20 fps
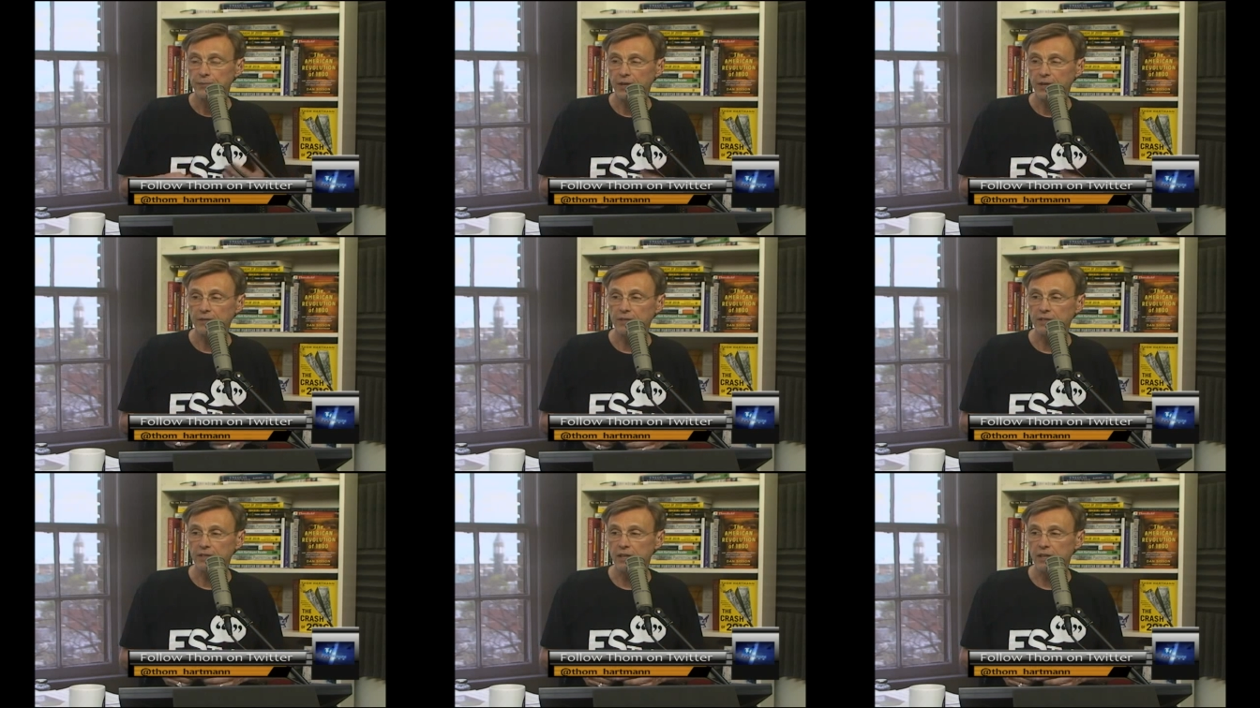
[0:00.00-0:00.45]

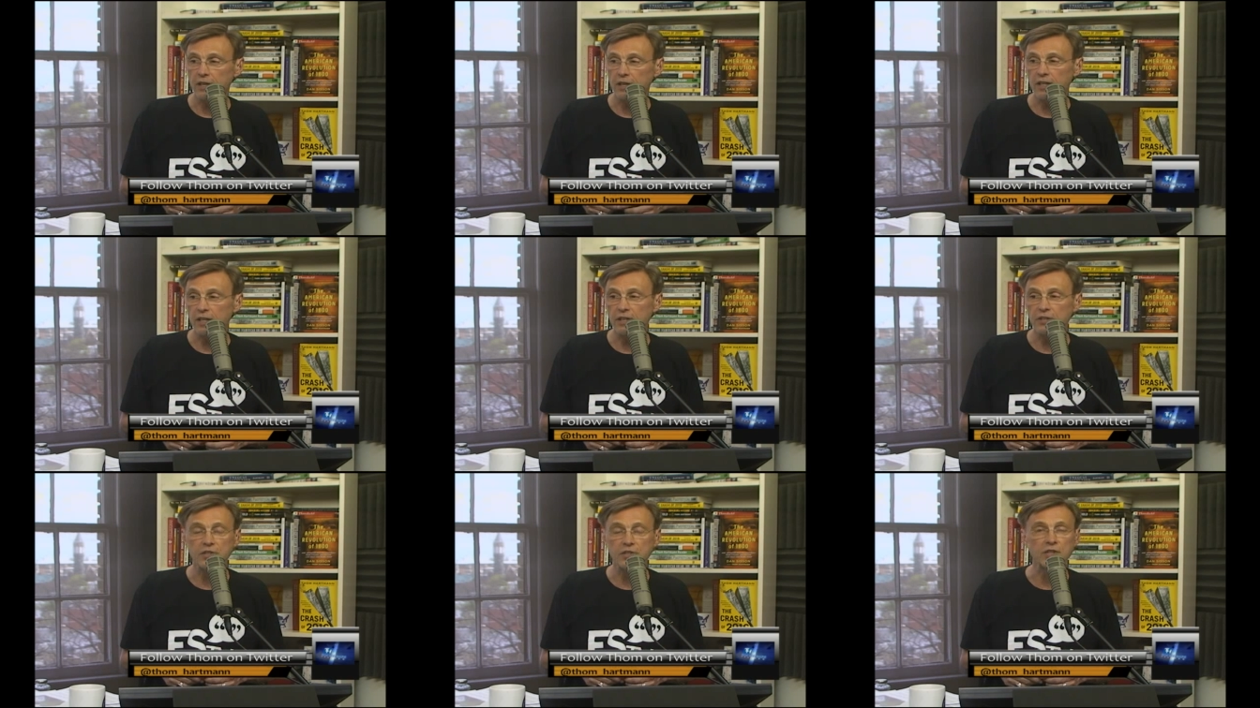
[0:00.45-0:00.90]
having our
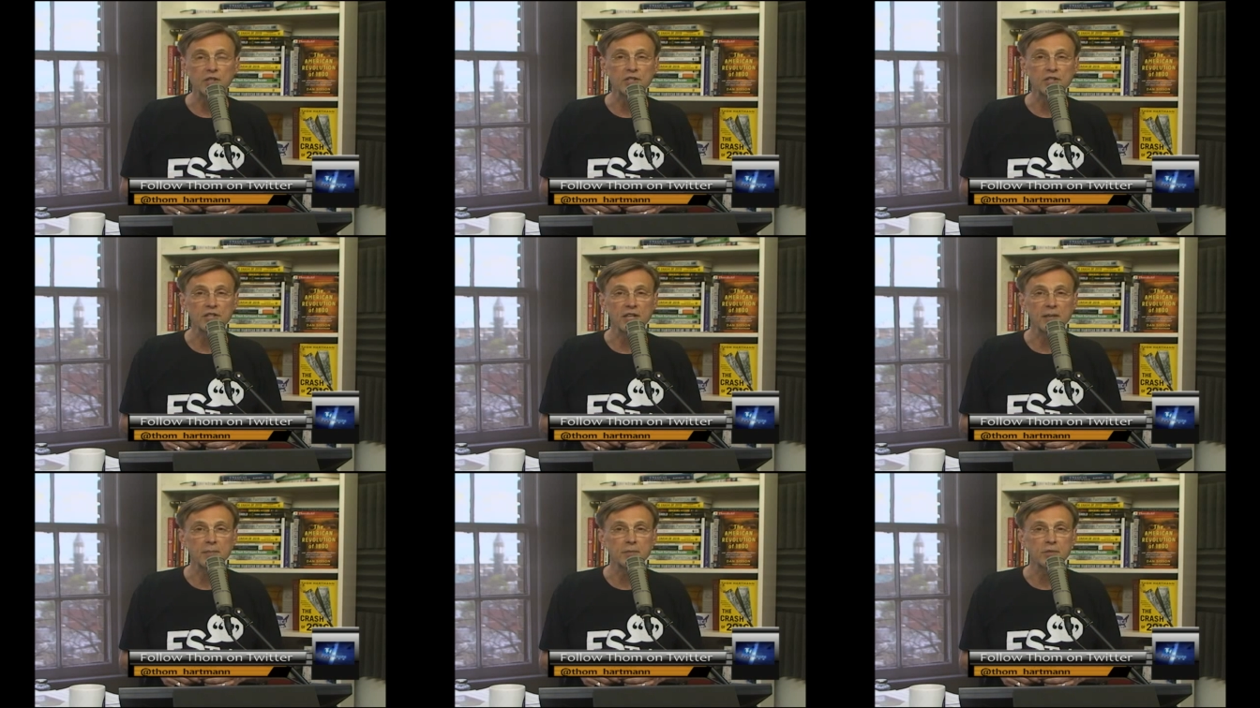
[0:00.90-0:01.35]
kids in the
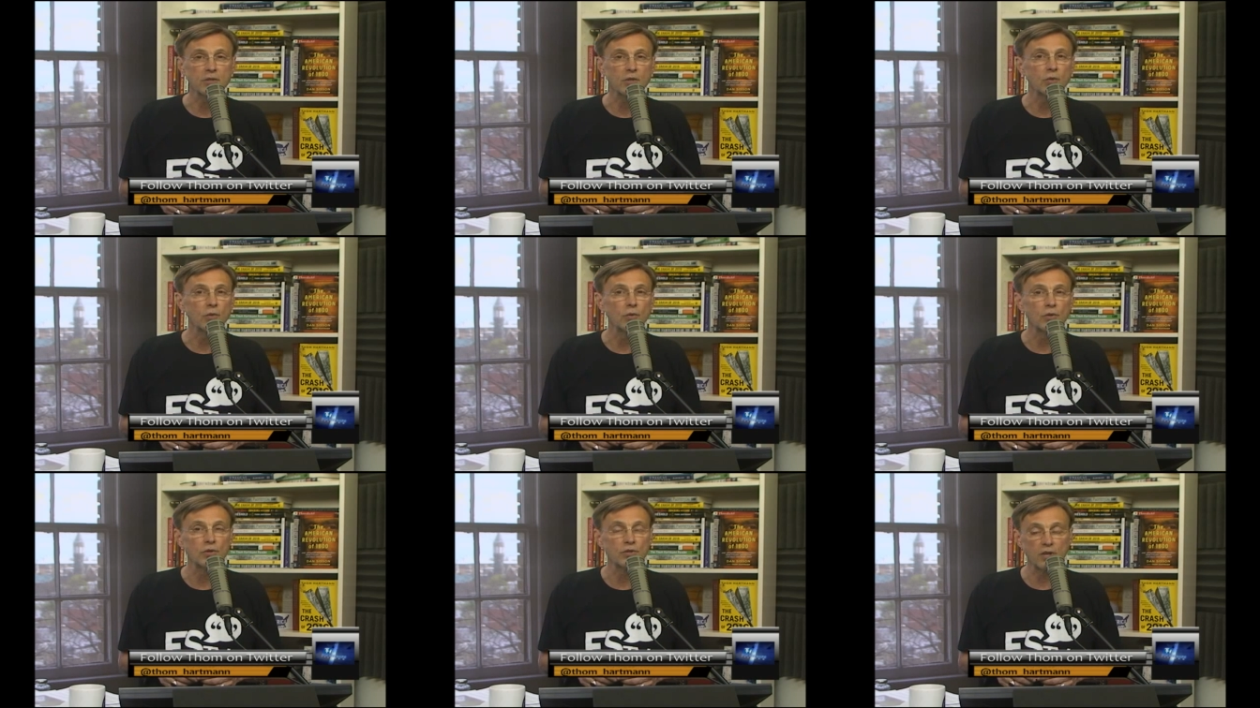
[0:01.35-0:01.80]
same
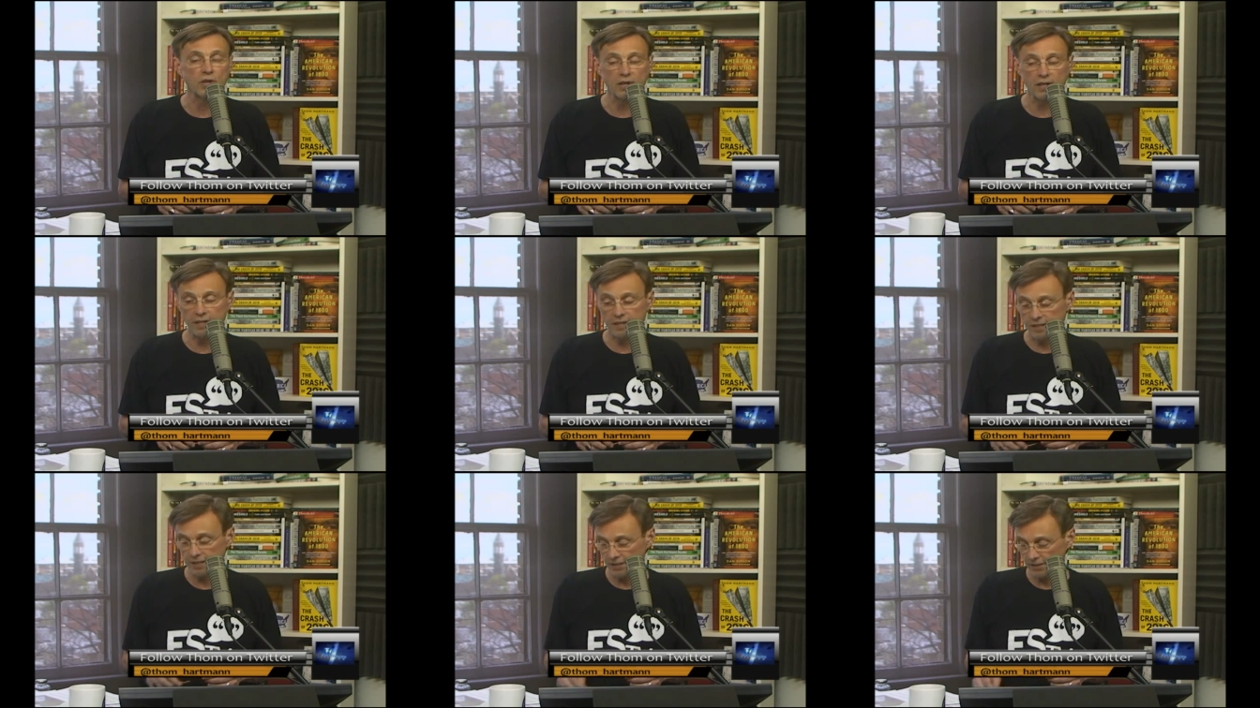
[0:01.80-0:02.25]
schools, all
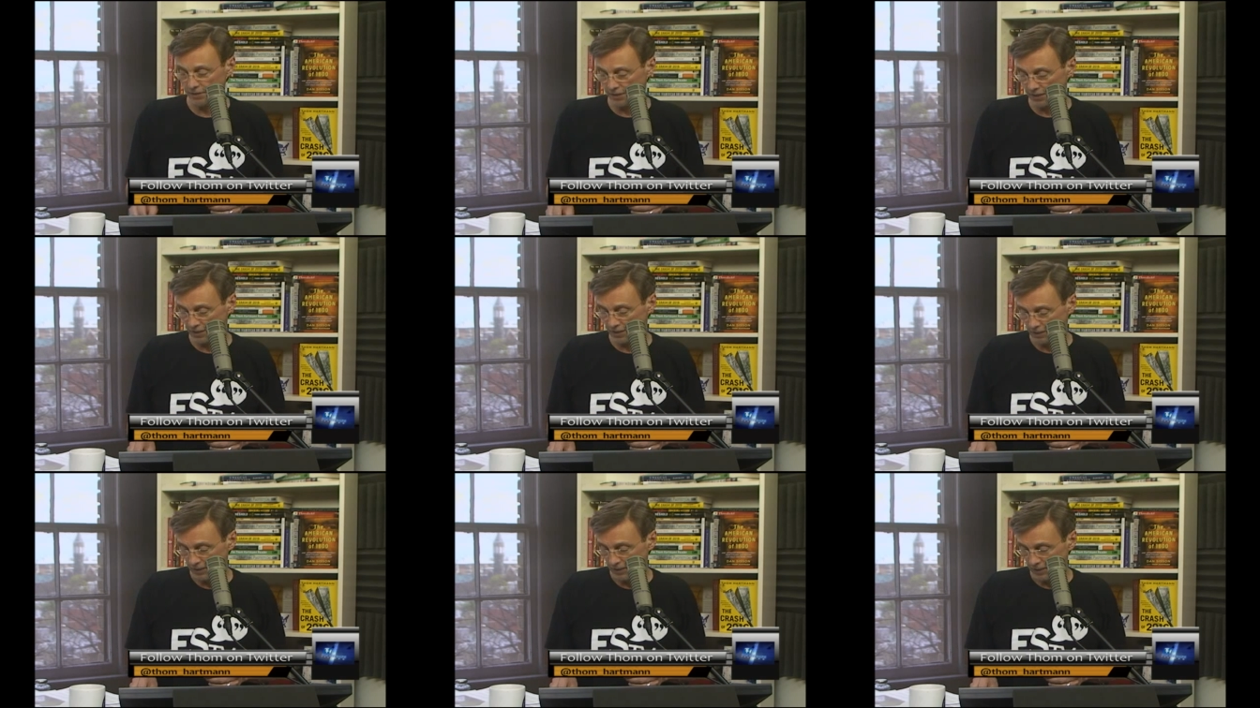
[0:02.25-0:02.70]
that kind of
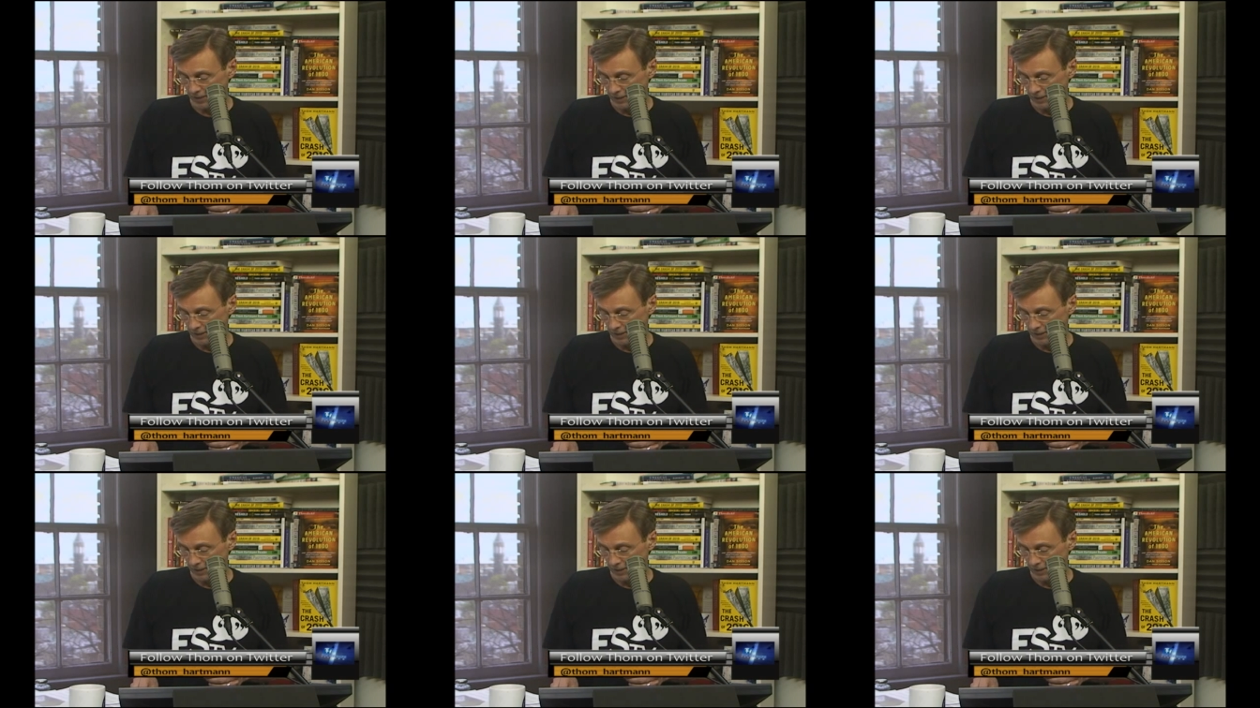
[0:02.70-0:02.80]
thing,